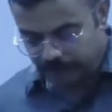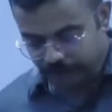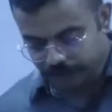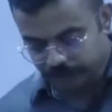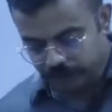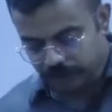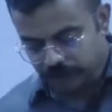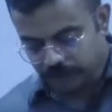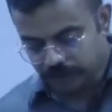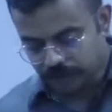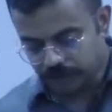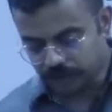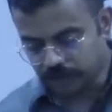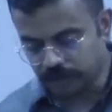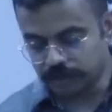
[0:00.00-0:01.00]
If
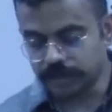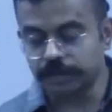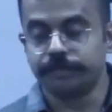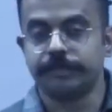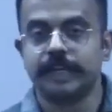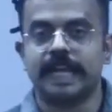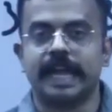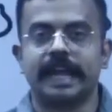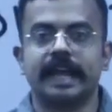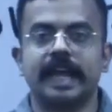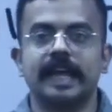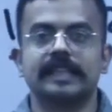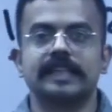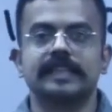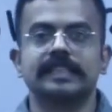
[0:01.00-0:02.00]
he
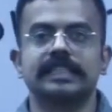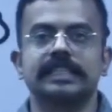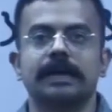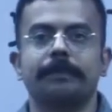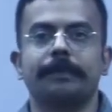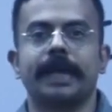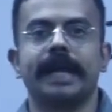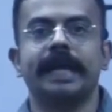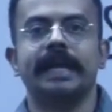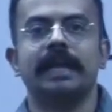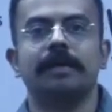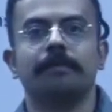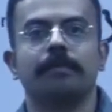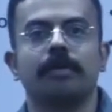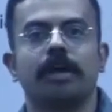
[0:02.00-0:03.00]
engages in a paid
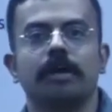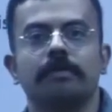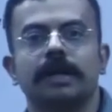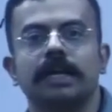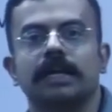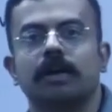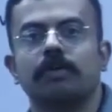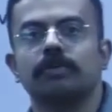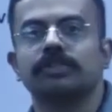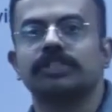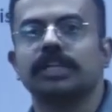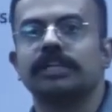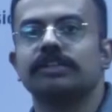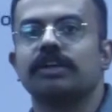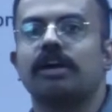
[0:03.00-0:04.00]
employment
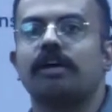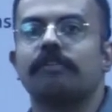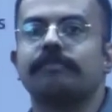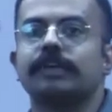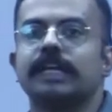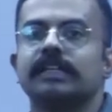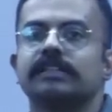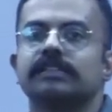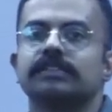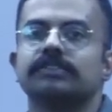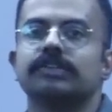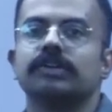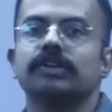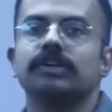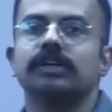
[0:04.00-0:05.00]
outside the office,
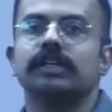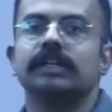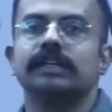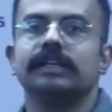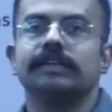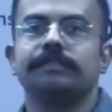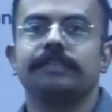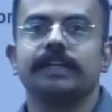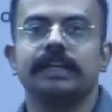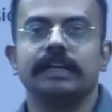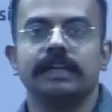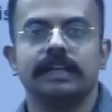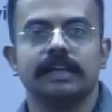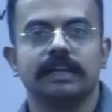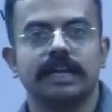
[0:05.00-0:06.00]
so if
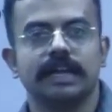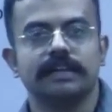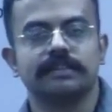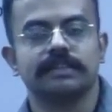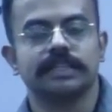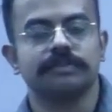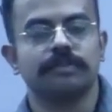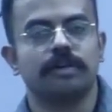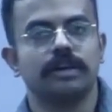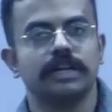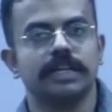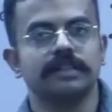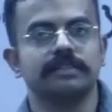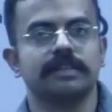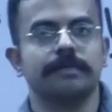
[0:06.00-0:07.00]
he gets involved
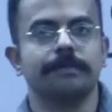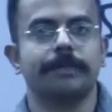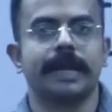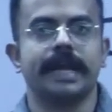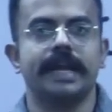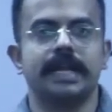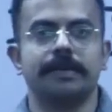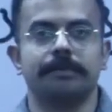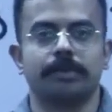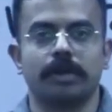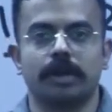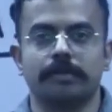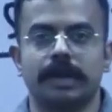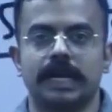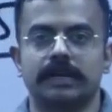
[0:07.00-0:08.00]
in some paid
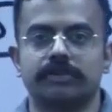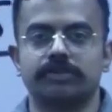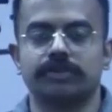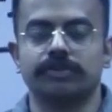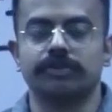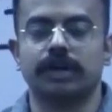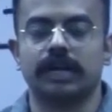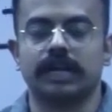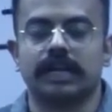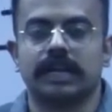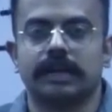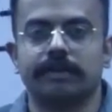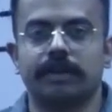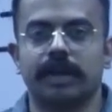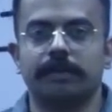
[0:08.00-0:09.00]
employment, so you are
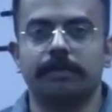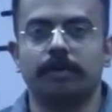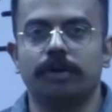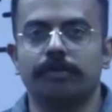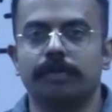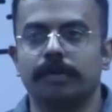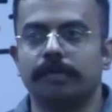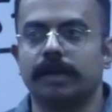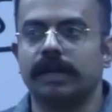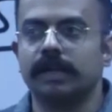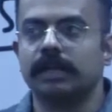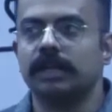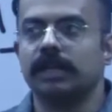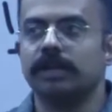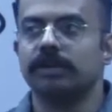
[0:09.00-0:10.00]
a board
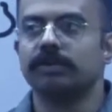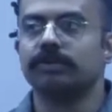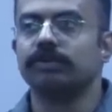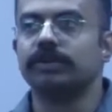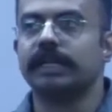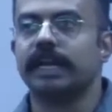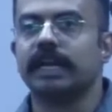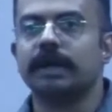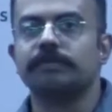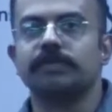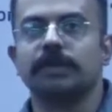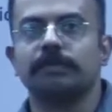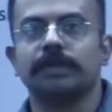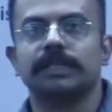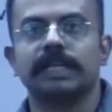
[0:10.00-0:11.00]
member, you take up
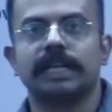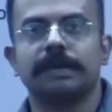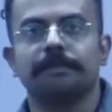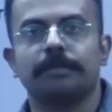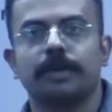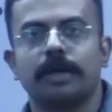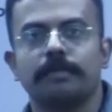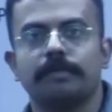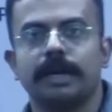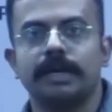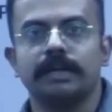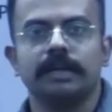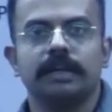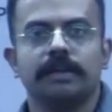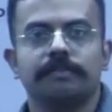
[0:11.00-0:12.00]
some other
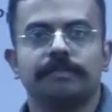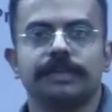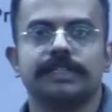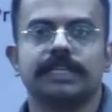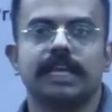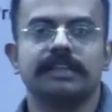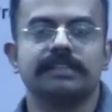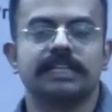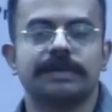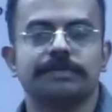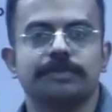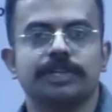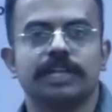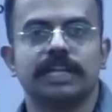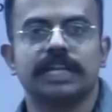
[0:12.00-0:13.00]
employment which has
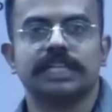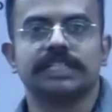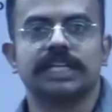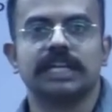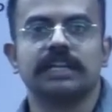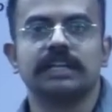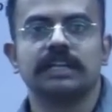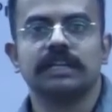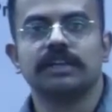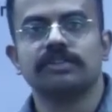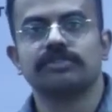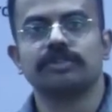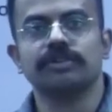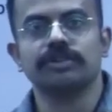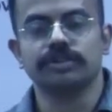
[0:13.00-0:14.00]
remuneration,
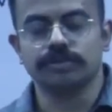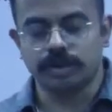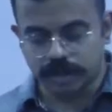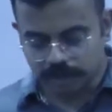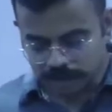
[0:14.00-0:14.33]
so you